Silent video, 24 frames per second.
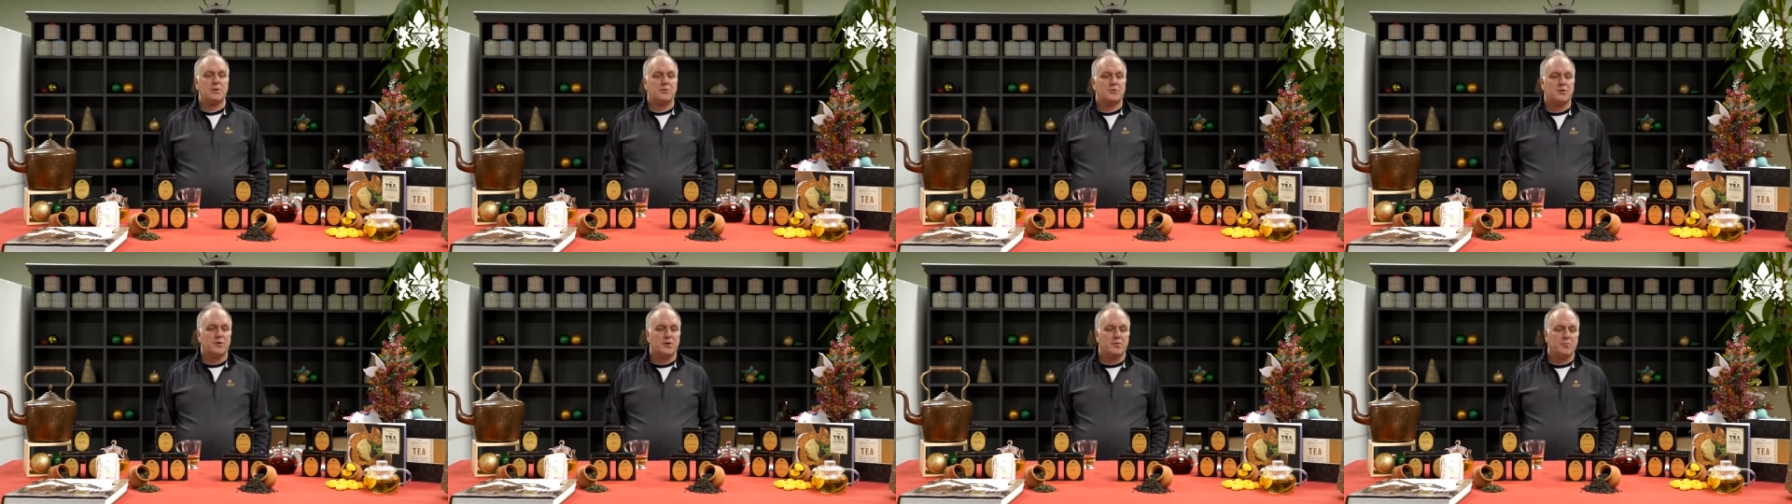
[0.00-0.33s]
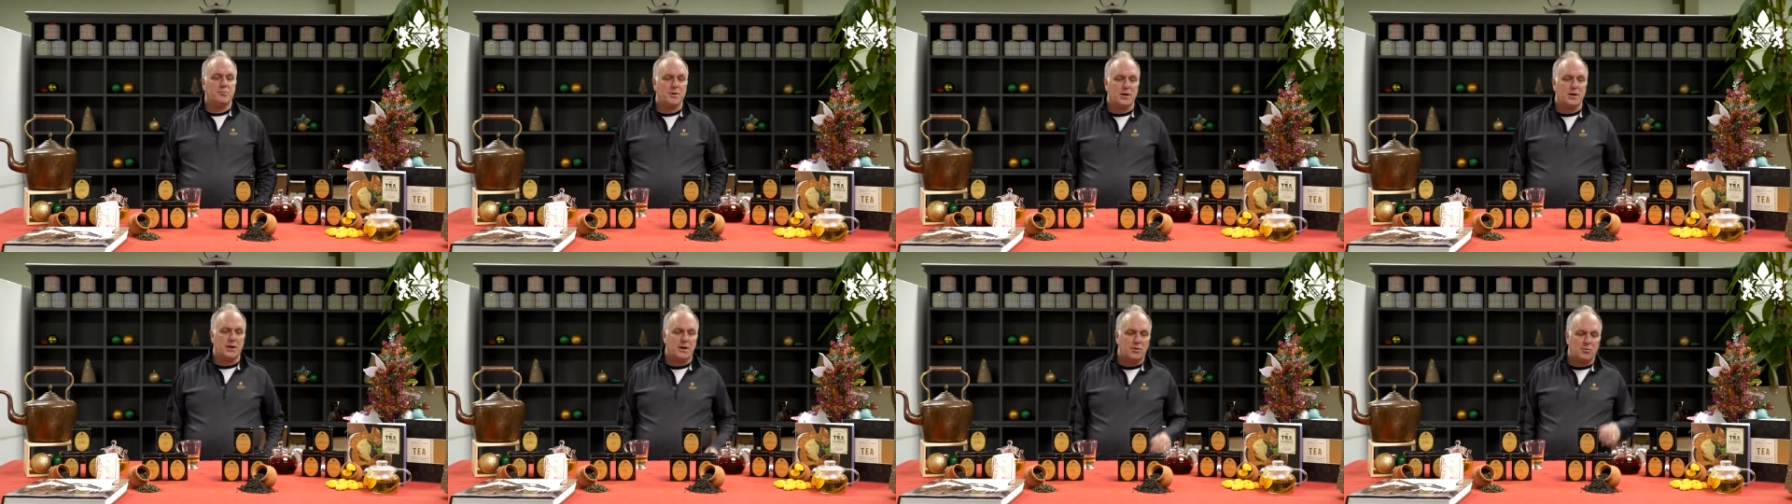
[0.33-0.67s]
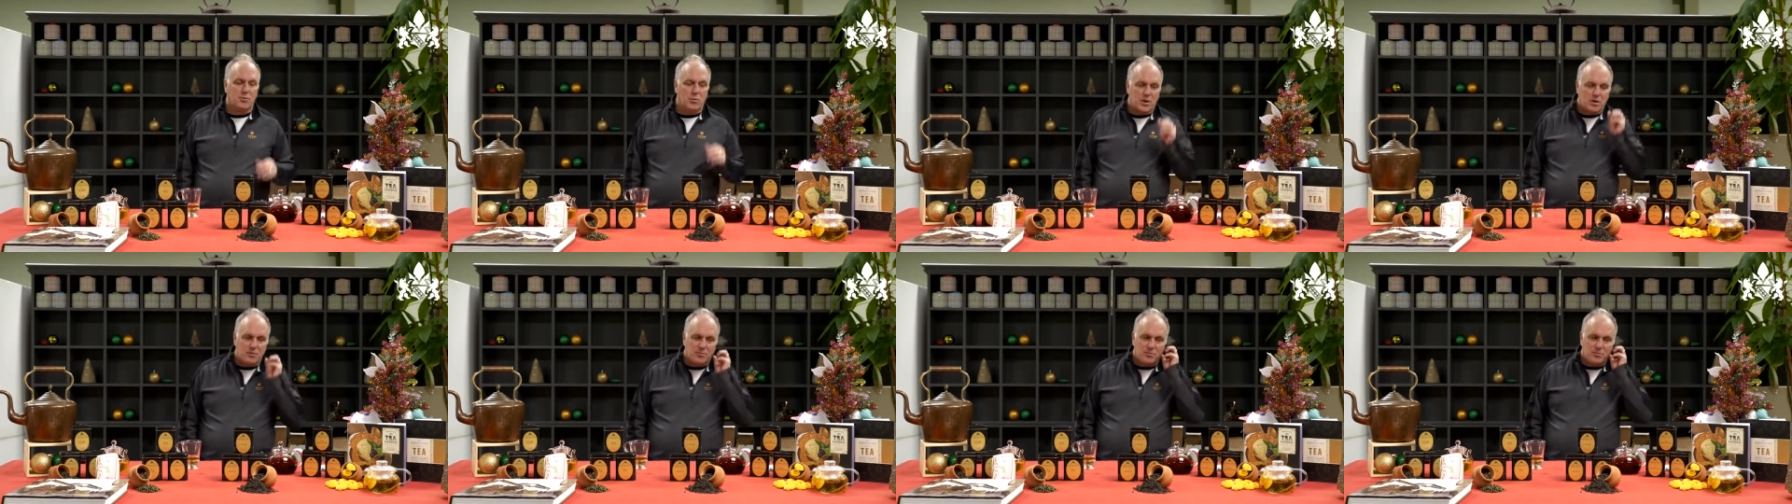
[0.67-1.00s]
one of my
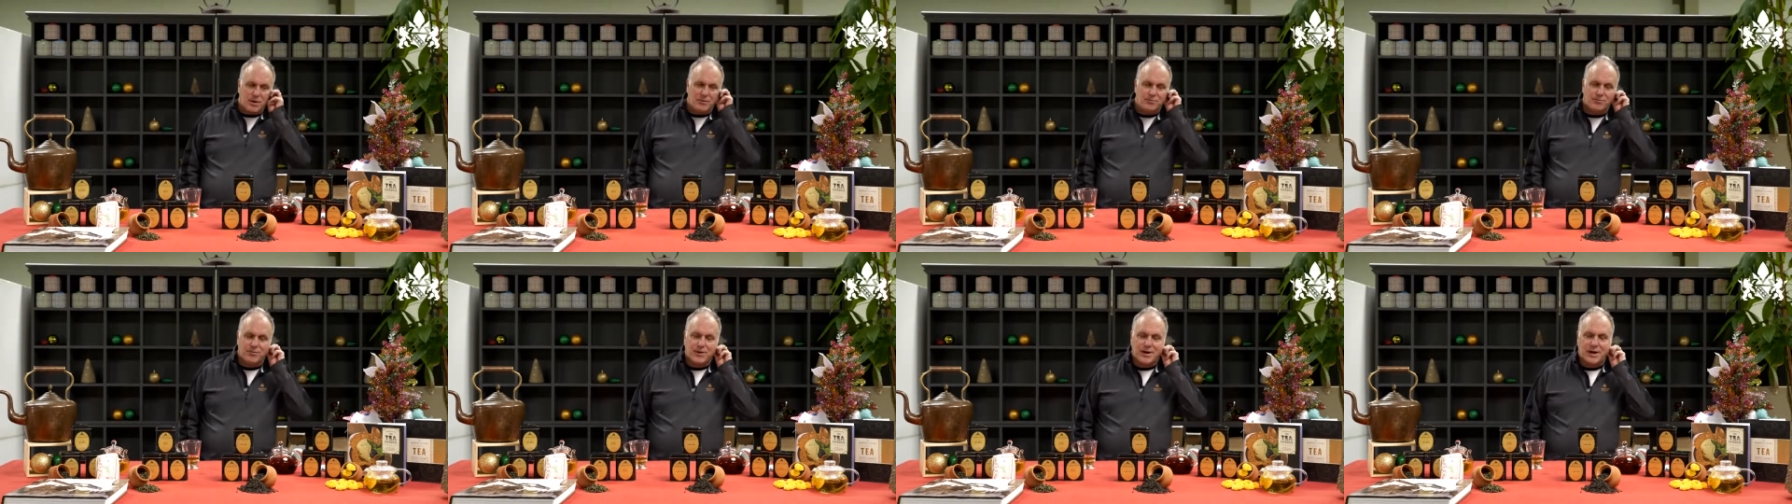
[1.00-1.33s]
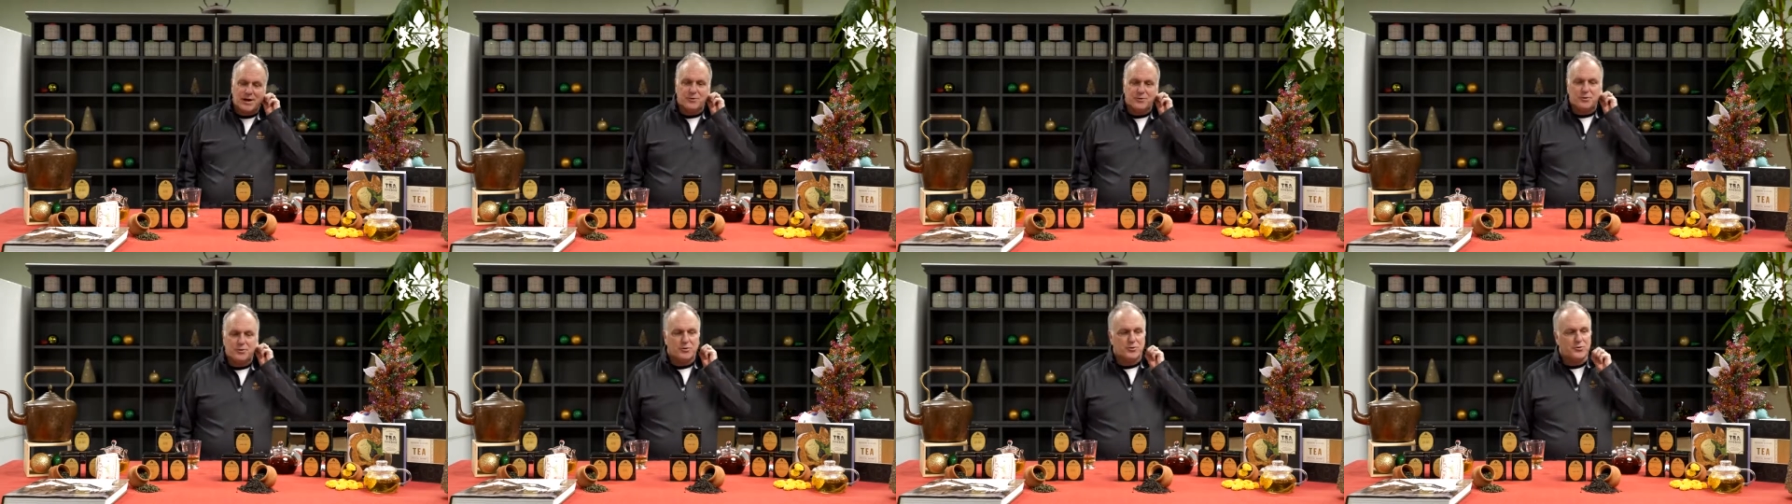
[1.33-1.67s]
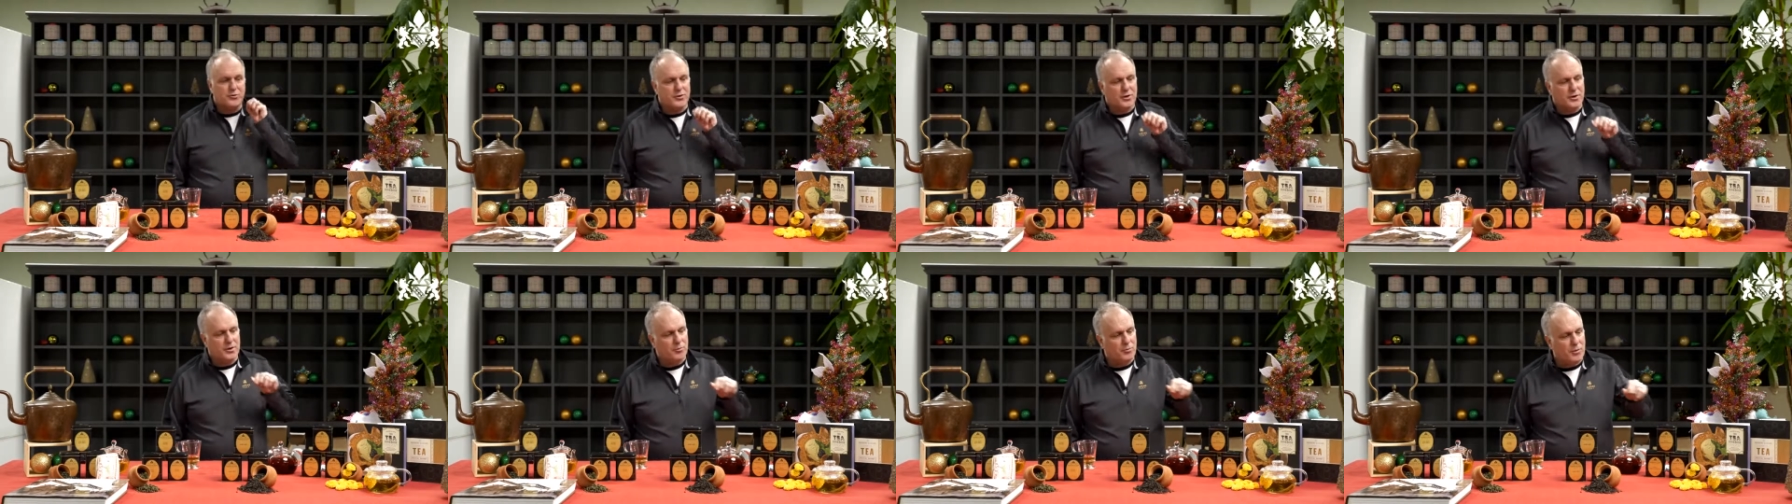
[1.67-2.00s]
father's
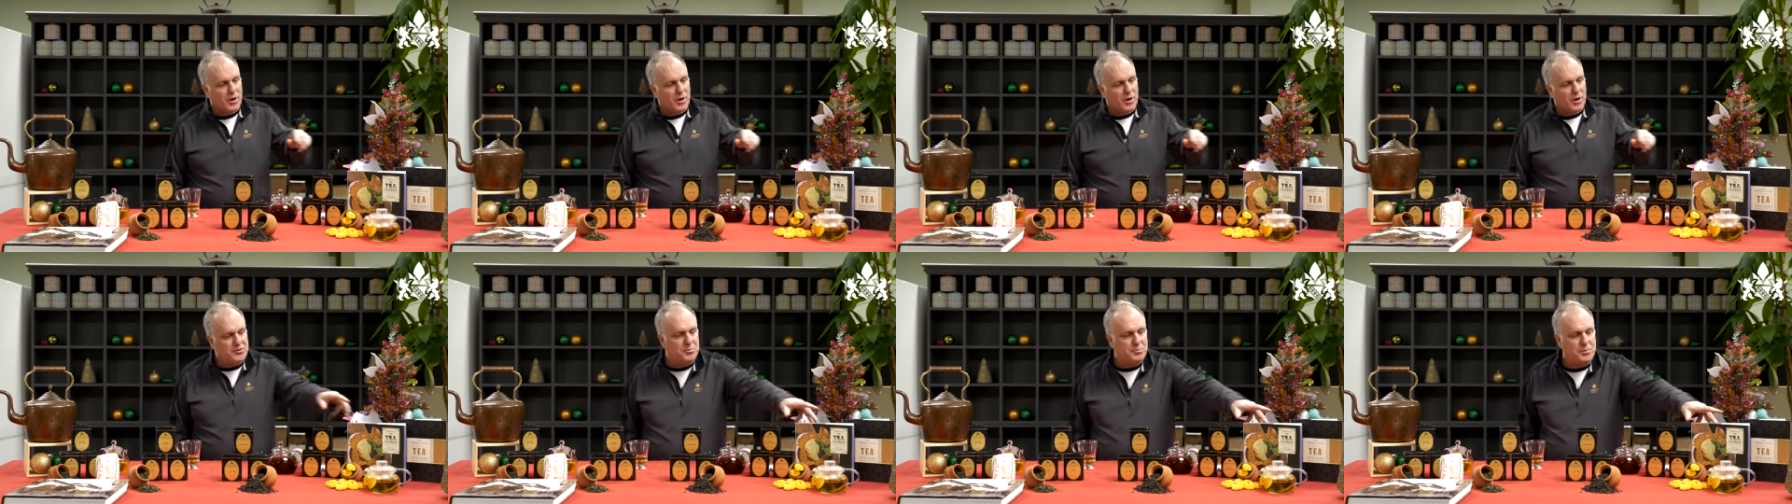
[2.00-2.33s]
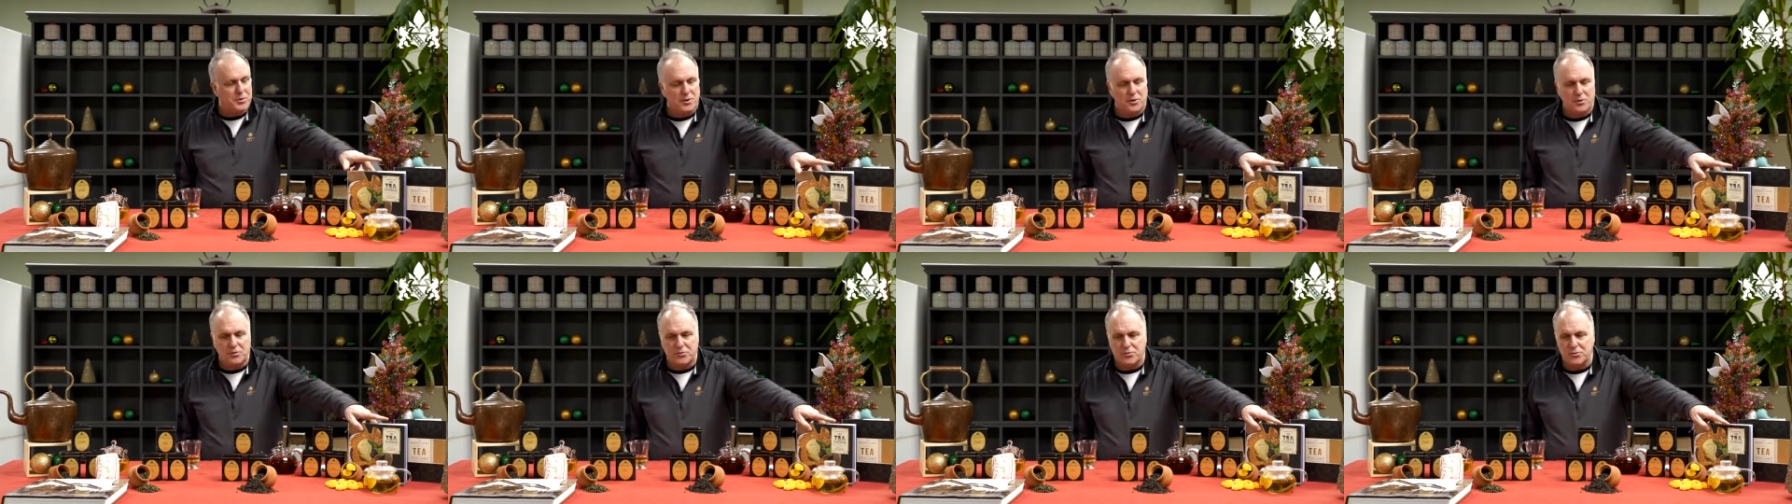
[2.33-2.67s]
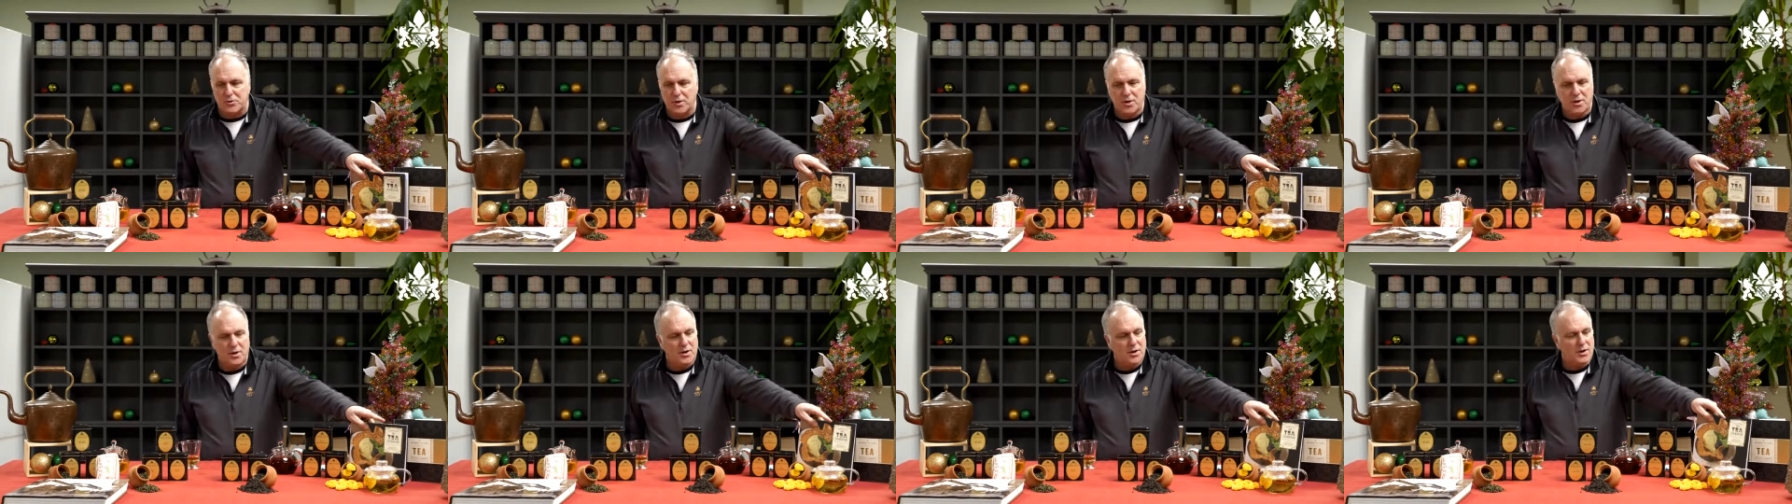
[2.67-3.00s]
recipes
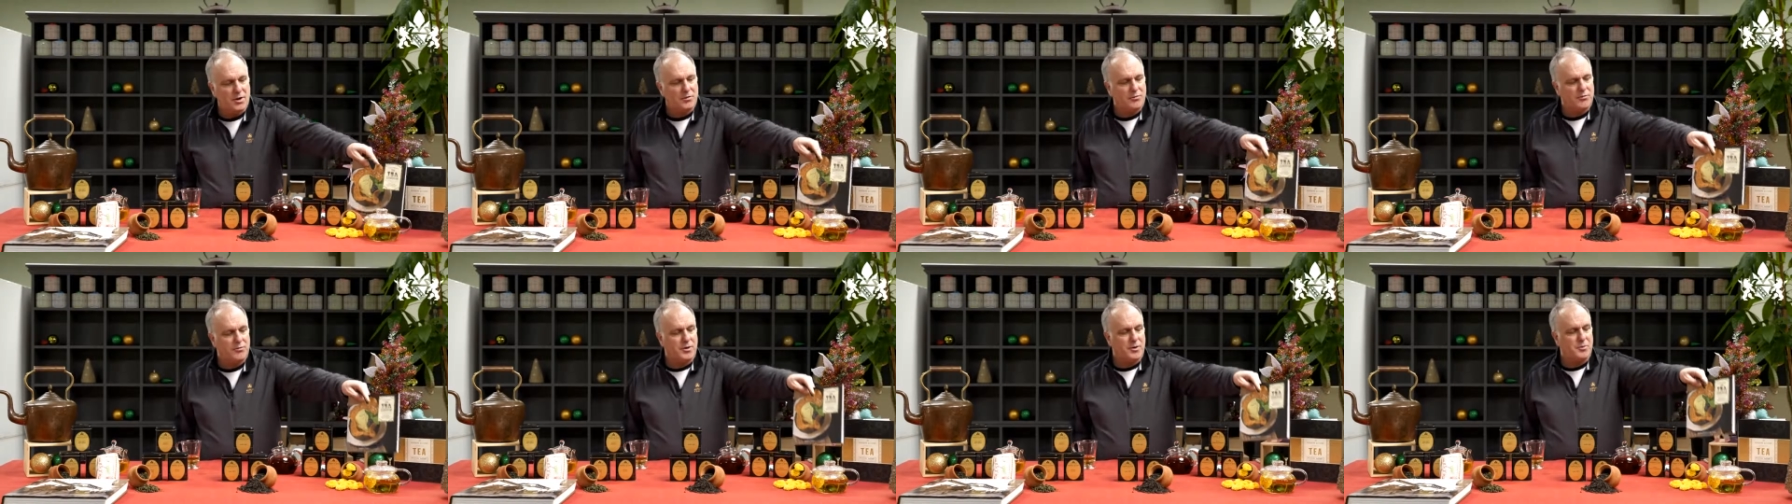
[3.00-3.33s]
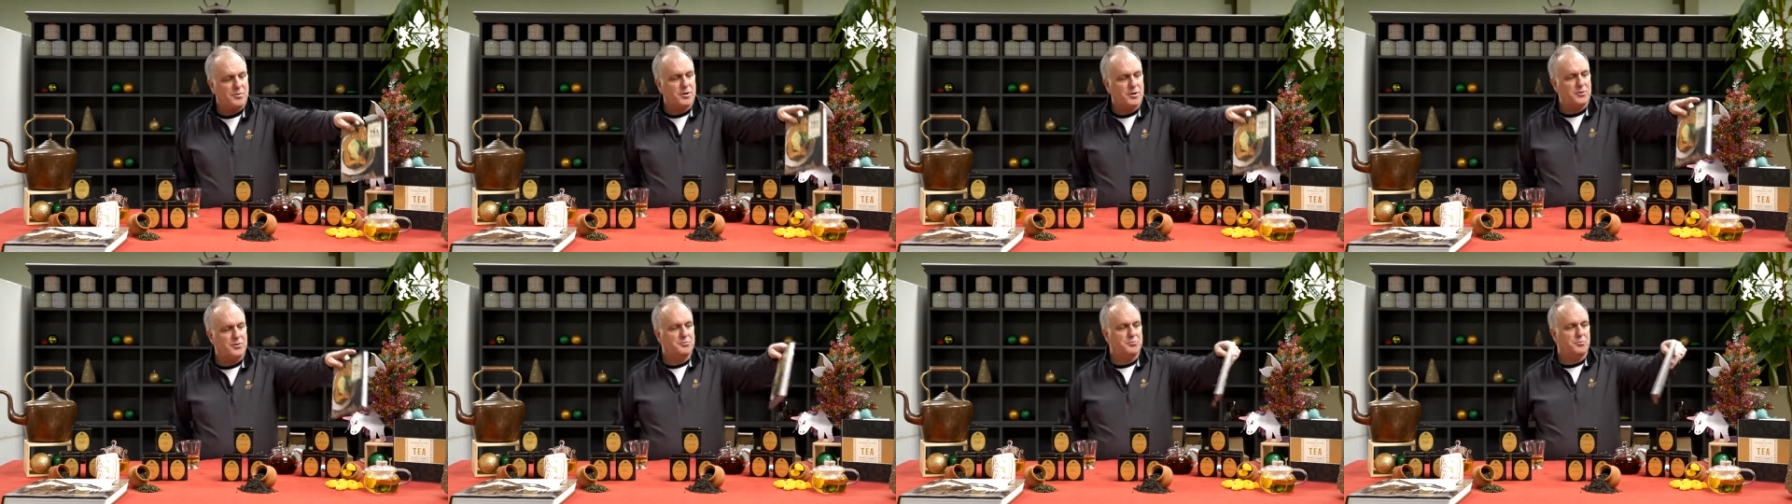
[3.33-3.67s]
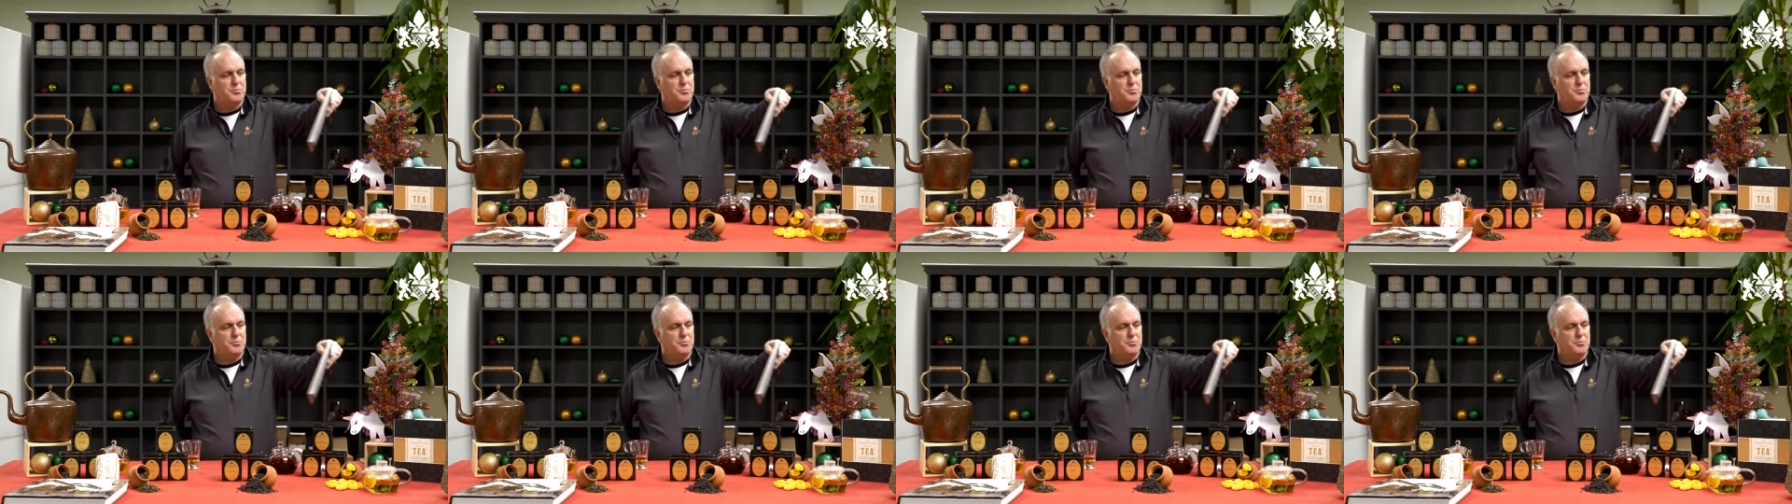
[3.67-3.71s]
from his book,